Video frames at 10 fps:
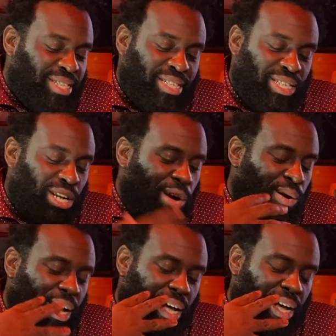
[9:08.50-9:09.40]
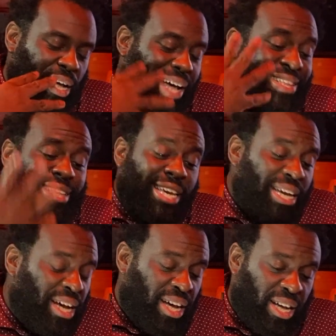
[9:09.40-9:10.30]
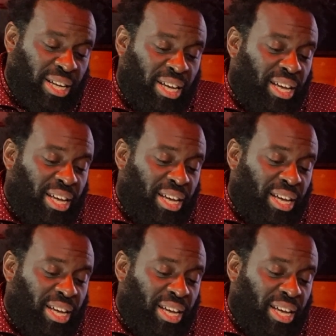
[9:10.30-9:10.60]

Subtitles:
You know, Aaliyah